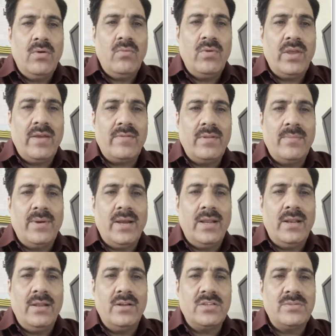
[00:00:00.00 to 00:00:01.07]
We have the
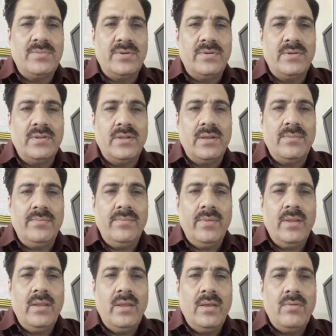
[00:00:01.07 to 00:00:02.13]
bilayers between them,
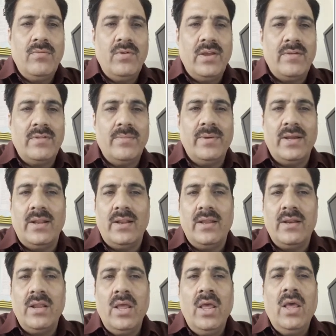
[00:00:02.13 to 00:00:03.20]
we have the bilayer.